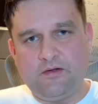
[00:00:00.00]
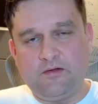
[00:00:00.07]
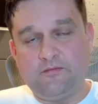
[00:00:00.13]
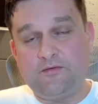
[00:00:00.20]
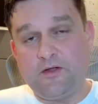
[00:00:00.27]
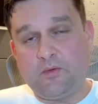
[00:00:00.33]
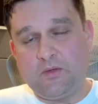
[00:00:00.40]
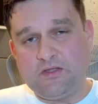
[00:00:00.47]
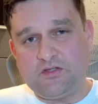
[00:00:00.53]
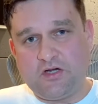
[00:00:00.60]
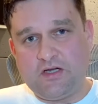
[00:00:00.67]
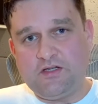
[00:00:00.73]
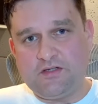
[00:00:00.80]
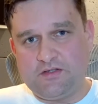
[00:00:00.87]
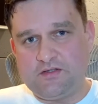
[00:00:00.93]
frequent
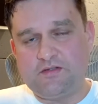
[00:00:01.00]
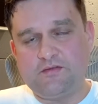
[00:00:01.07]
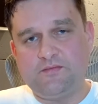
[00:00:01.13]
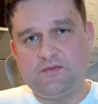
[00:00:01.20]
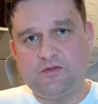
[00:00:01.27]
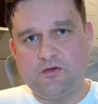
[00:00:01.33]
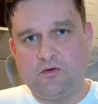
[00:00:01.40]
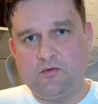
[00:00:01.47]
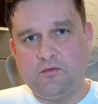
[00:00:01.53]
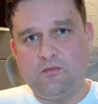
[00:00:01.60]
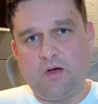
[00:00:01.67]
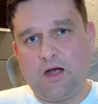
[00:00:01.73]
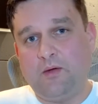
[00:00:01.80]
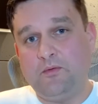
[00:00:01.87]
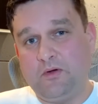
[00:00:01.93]
changes, so
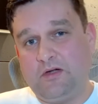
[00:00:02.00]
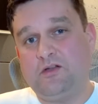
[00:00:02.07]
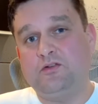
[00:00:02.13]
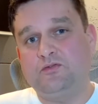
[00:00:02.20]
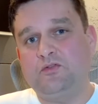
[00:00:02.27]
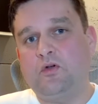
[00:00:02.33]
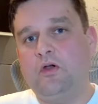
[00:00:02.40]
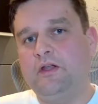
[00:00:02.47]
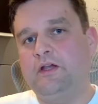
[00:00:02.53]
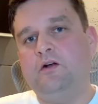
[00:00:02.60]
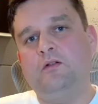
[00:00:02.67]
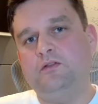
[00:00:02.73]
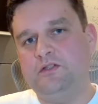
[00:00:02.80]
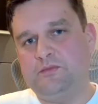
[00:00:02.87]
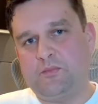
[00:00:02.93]
how you are controlling
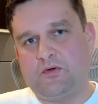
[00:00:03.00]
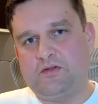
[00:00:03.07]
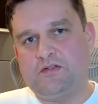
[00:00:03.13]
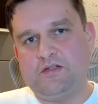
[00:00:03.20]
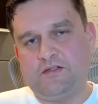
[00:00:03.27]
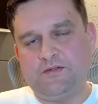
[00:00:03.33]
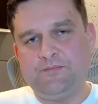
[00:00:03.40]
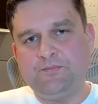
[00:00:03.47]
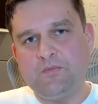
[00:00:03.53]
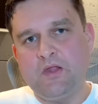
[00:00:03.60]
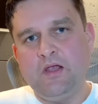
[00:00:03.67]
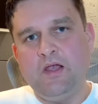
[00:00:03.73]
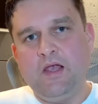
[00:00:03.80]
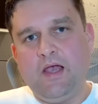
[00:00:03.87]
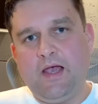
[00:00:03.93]
all this process.
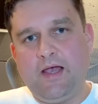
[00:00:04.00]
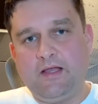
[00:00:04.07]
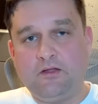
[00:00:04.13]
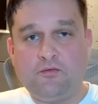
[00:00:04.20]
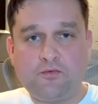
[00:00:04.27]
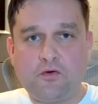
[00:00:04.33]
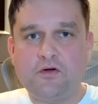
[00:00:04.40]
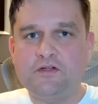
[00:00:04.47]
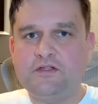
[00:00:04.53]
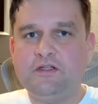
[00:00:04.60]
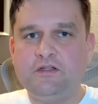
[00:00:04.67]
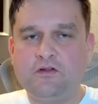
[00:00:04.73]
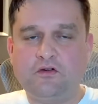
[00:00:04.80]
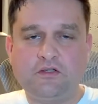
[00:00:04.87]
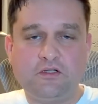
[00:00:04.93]
And of course,
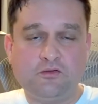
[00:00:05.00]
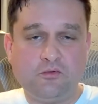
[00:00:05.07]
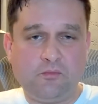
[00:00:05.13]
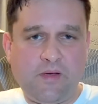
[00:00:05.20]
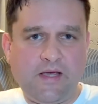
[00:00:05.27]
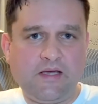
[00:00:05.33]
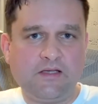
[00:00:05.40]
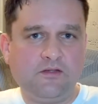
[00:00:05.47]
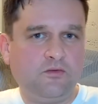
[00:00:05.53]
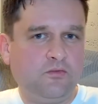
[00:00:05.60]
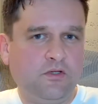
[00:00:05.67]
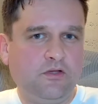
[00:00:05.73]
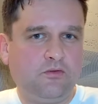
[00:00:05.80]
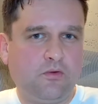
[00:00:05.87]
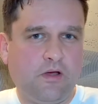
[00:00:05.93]
in order to make it, you
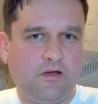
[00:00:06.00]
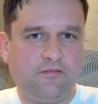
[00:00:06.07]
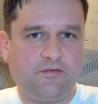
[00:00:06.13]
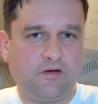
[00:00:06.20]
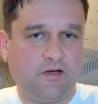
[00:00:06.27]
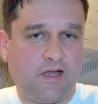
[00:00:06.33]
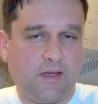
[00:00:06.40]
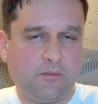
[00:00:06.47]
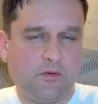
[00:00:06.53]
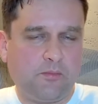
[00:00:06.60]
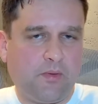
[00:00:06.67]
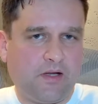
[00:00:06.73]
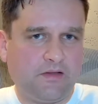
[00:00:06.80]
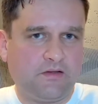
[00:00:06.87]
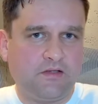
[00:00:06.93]
need to have reliable
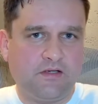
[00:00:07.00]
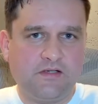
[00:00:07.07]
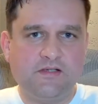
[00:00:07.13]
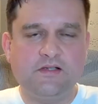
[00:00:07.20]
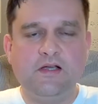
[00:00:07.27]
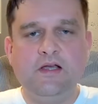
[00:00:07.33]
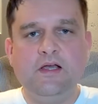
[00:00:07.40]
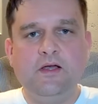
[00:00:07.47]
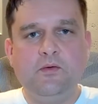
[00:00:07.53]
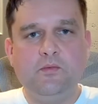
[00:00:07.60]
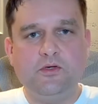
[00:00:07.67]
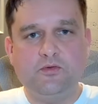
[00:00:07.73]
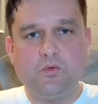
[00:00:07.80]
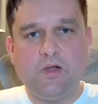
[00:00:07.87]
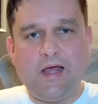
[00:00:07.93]
partners
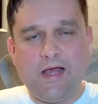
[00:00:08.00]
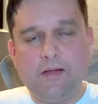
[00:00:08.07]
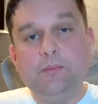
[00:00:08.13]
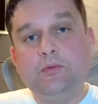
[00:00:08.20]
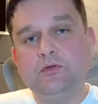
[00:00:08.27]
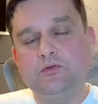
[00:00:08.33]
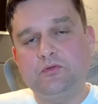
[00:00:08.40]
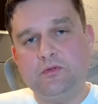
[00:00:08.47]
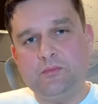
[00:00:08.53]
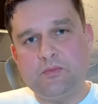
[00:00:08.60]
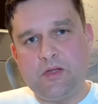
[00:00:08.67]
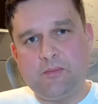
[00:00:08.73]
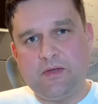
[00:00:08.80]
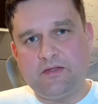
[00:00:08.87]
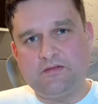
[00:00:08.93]
which will help you to
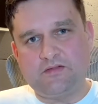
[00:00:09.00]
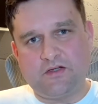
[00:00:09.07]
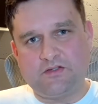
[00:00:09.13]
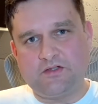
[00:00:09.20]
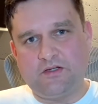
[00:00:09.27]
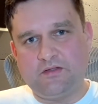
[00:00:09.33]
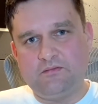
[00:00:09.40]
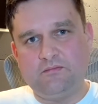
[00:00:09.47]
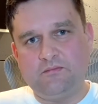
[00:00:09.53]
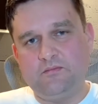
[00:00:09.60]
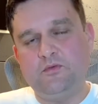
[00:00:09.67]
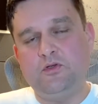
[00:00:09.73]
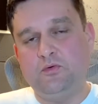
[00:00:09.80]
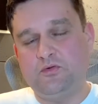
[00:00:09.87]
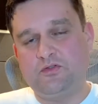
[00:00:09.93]
implement such a
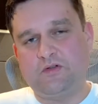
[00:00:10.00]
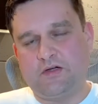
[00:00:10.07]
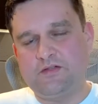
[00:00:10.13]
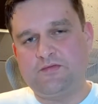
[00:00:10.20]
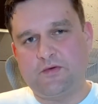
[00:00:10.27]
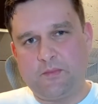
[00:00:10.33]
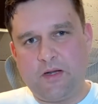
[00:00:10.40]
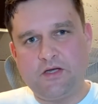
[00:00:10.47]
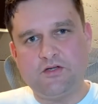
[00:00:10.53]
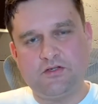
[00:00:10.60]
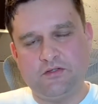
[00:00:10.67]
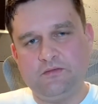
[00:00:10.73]
huge transformation.